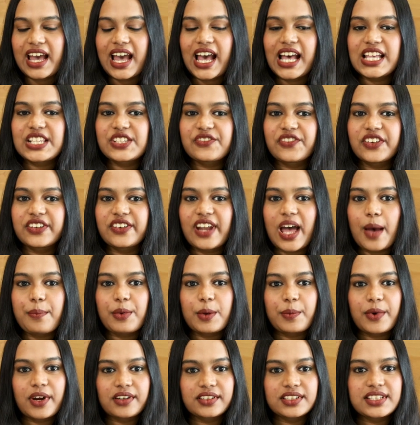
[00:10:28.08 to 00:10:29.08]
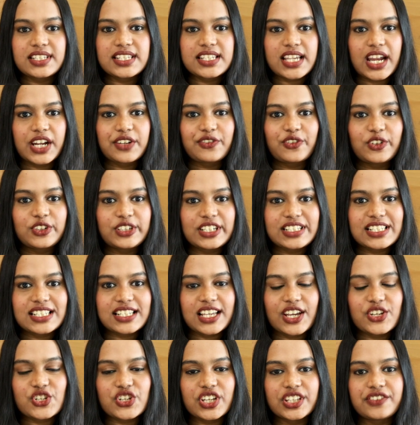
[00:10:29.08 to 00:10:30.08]
As we wrap up our insightful
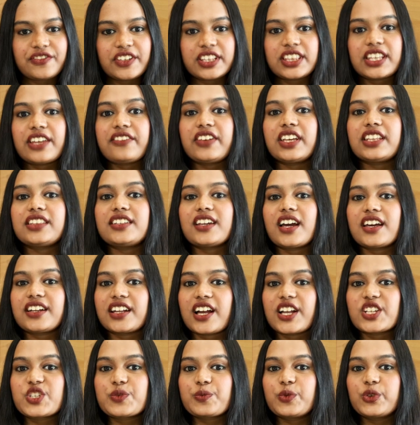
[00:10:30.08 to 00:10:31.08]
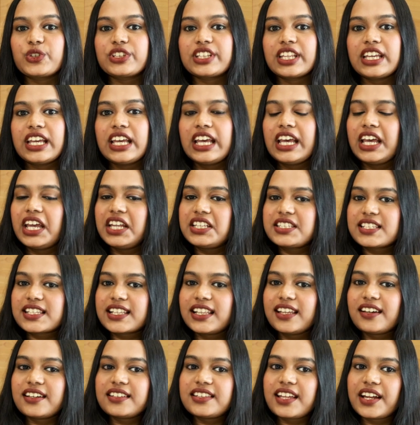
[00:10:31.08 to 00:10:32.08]
discussion with Navideyaa Rajput, it's
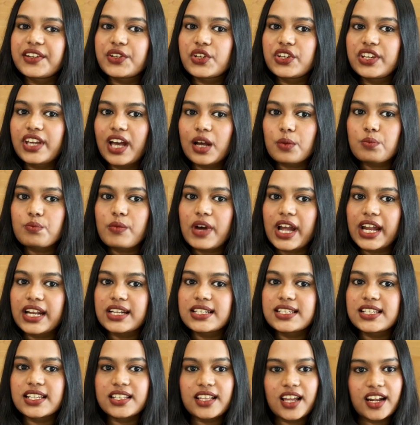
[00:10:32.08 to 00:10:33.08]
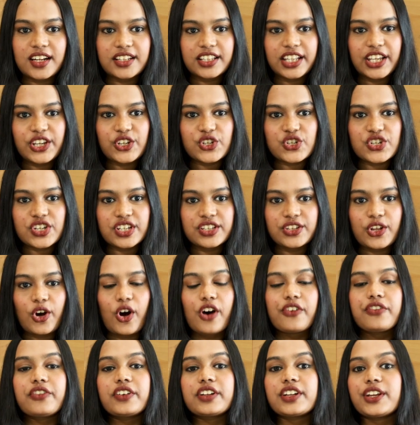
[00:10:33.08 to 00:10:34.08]
clear that young minds in our nation
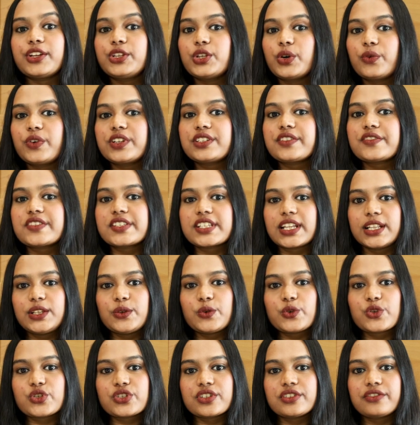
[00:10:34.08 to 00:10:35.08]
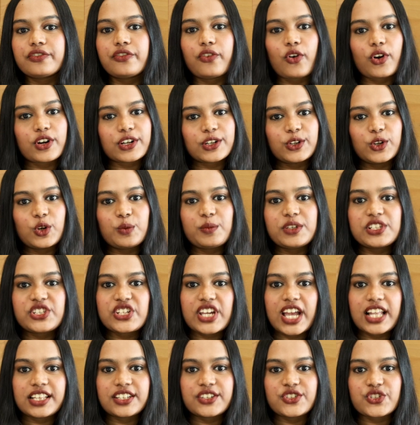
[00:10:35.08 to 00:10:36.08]
offer innovative solutions for global
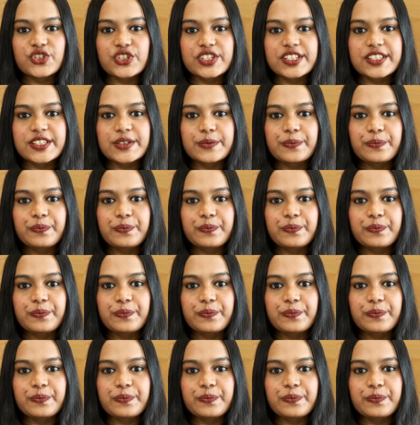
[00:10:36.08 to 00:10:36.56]
challenges.